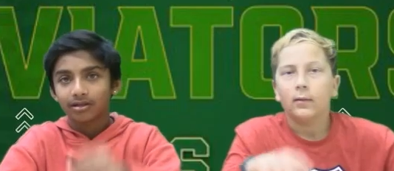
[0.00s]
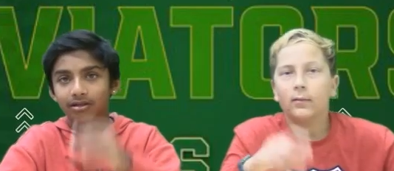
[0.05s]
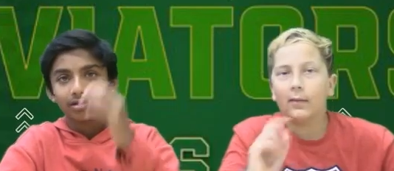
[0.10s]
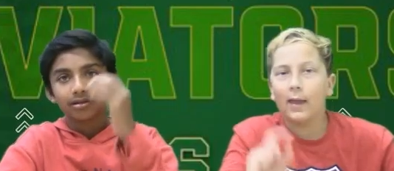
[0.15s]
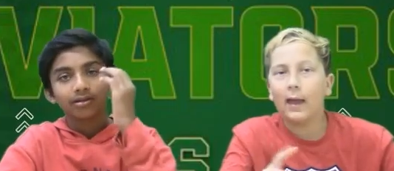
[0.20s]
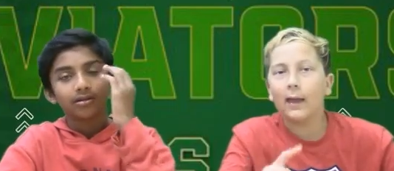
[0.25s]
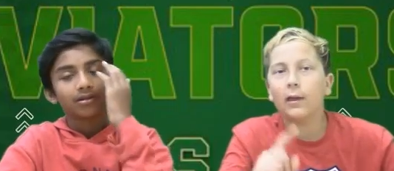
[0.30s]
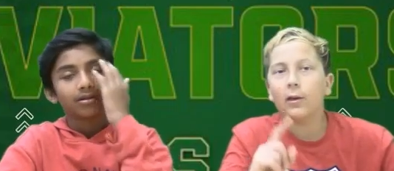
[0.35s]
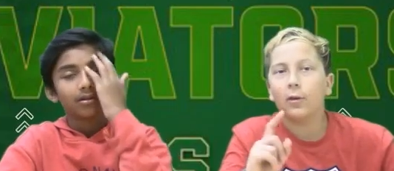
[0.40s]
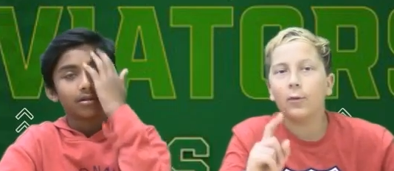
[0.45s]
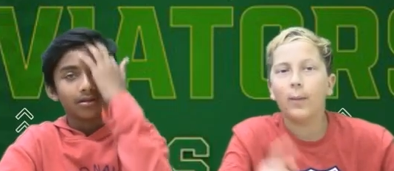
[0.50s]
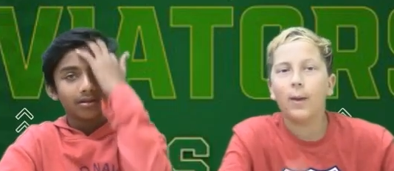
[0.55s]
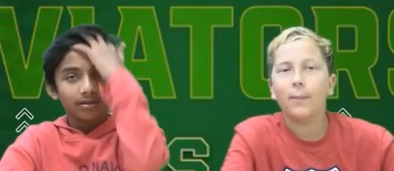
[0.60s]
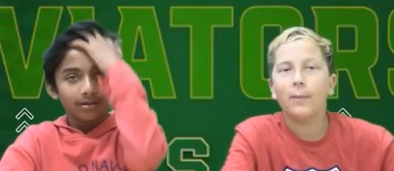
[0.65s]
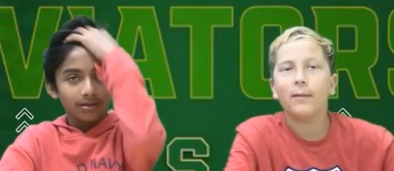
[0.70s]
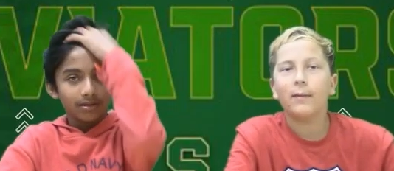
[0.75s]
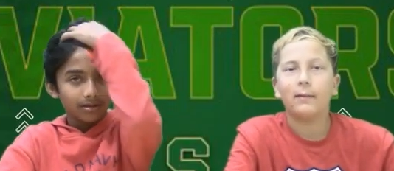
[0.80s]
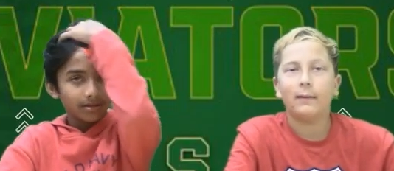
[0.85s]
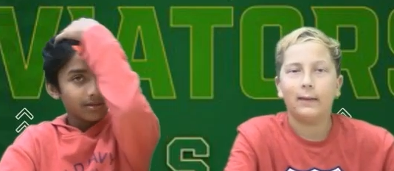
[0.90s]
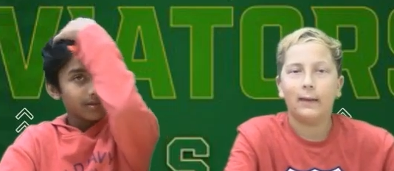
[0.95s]
Speaker 1: Thank you. You
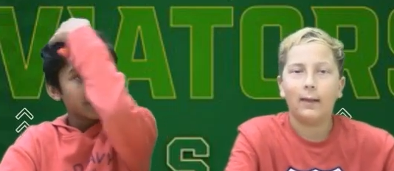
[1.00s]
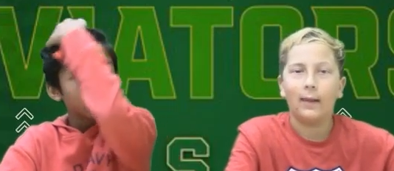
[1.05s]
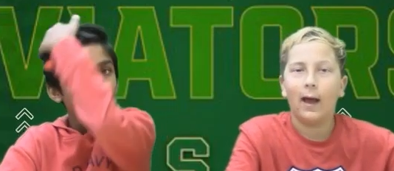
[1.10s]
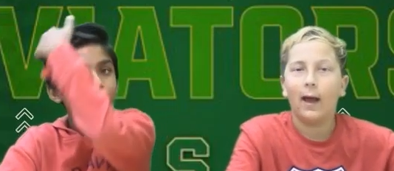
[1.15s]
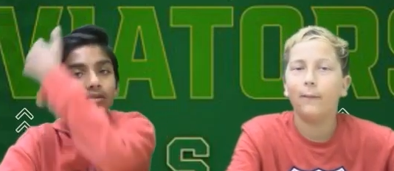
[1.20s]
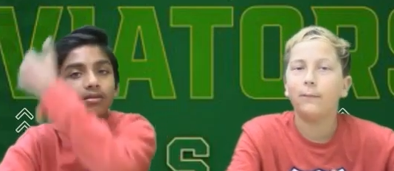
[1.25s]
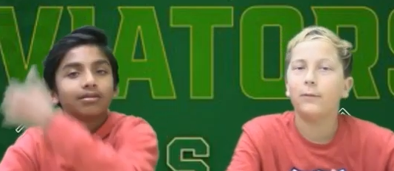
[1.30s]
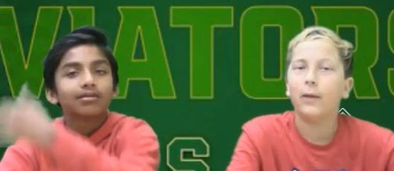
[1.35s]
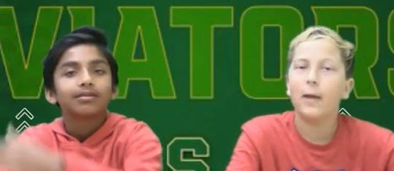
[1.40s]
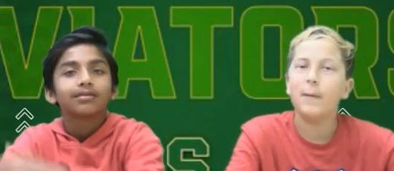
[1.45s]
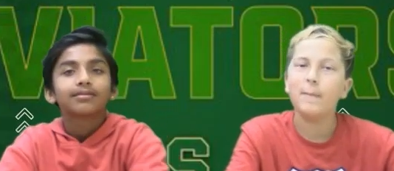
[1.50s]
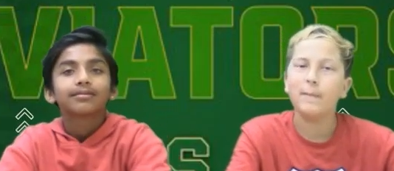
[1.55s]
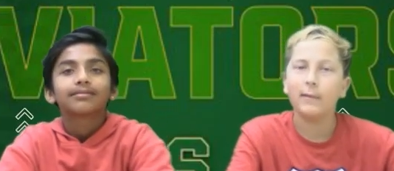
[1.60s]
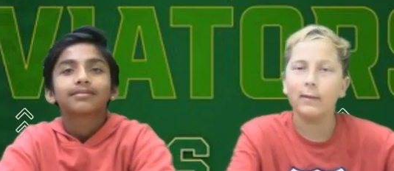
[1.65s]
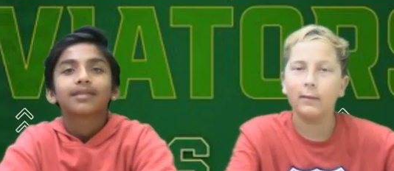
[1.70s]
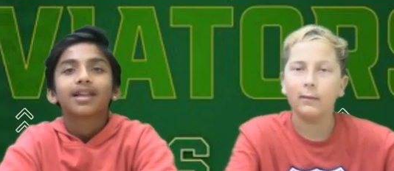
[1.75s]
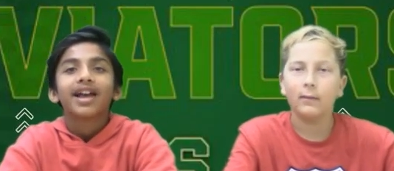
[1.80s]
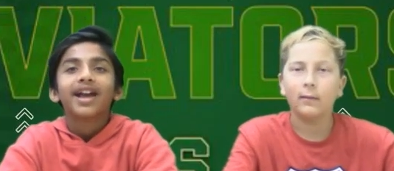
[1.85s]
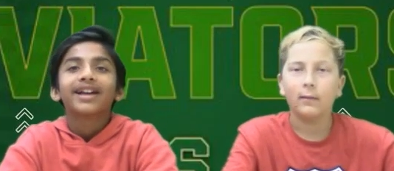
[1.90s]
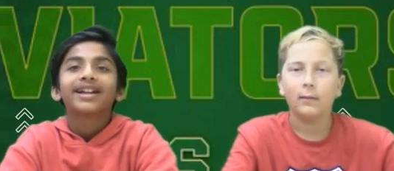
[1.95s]
may be seated. I'm
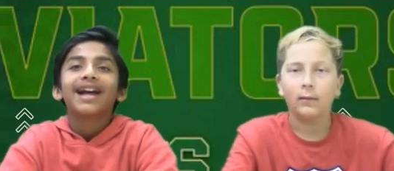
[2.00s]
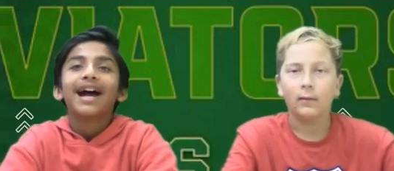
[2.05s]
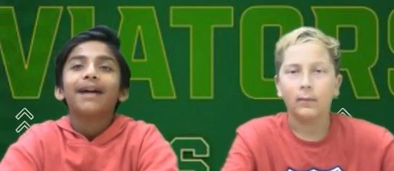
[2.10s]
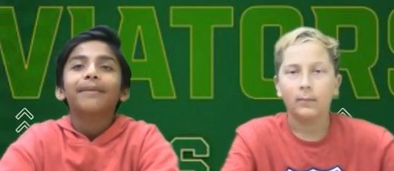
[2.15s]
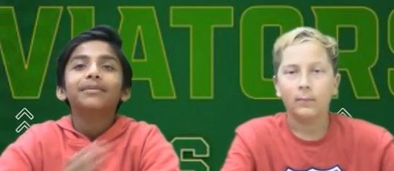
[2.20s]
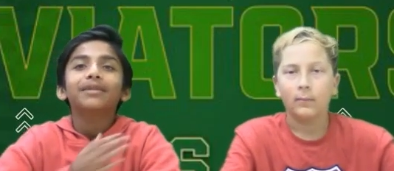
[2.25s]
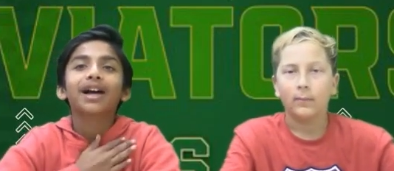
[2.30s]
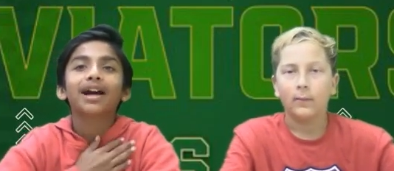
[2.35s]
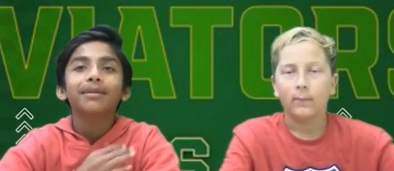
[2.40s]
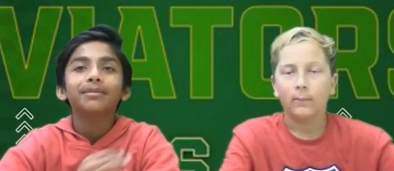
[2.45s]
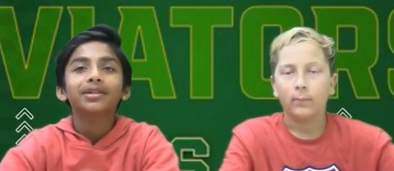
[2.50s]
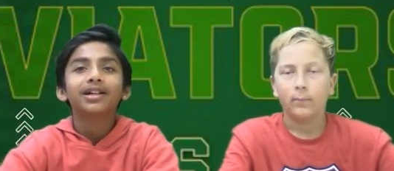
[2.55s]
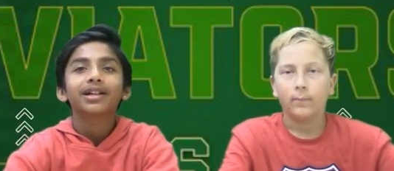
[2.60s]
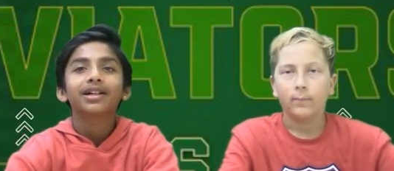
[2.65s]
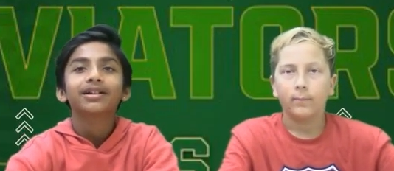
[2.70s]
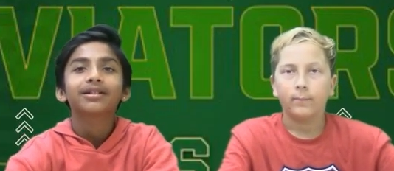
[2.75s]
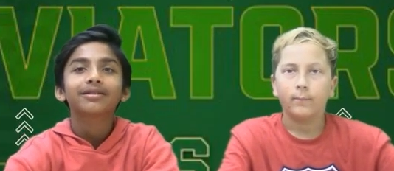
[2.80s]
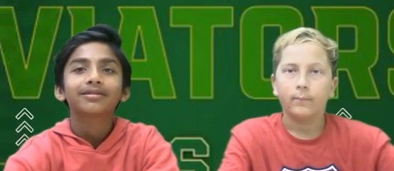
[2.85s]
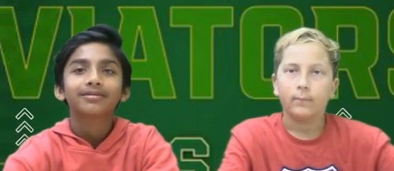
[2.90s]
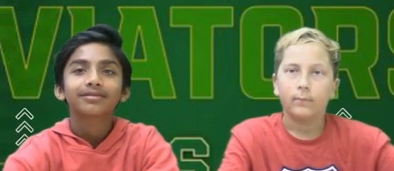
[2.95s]
Jameson. And I'm
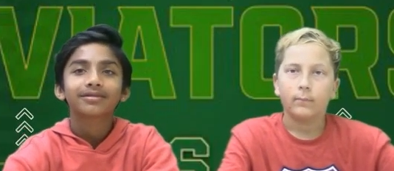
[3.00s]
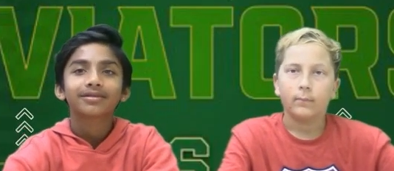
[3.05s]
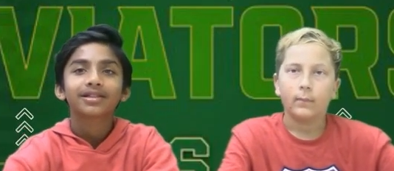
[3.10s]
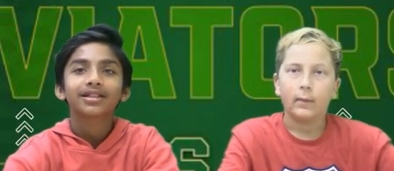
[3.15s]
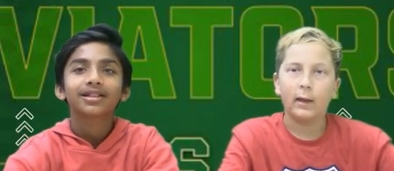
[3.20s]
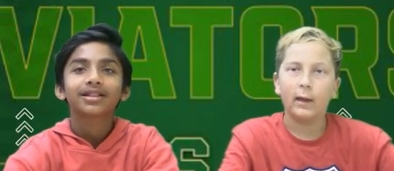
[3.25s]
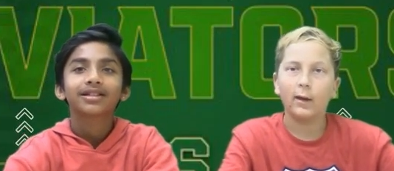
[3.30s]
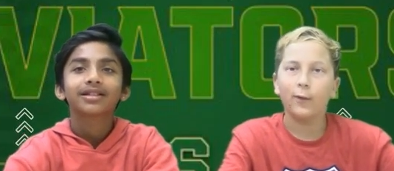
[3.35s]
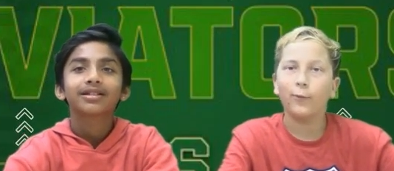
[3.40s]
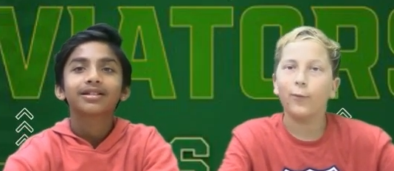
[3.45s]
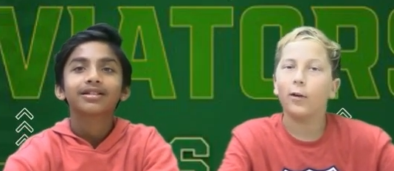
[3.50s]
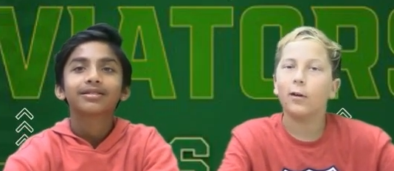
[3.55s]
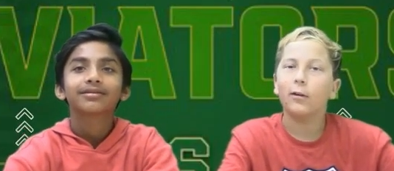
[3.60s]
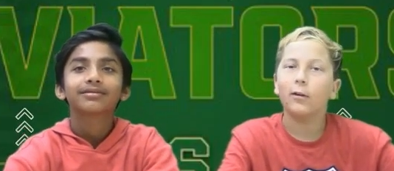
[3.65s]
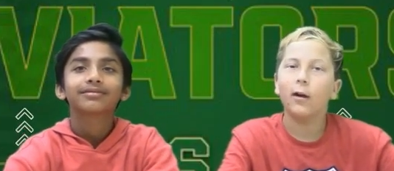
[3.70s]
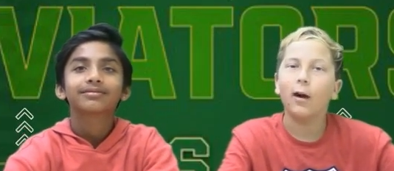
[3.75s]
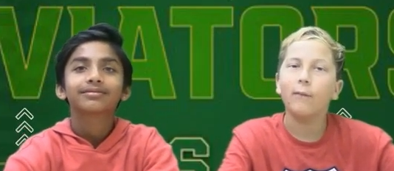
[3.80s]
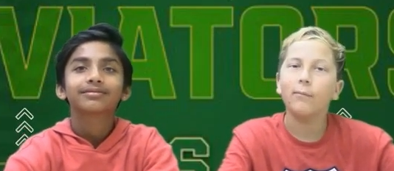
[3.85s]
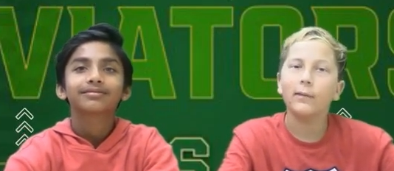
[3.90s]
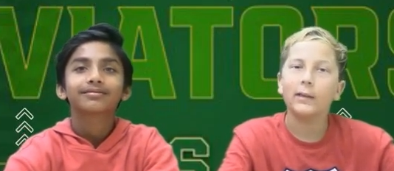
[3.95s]
Namya. Here for
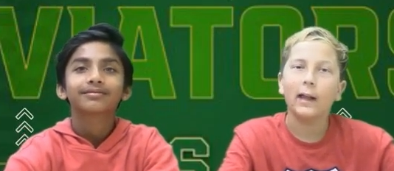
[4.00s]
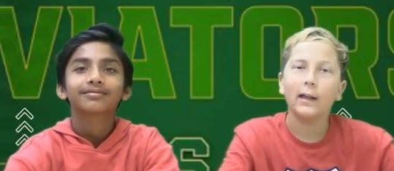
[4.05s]
clubs and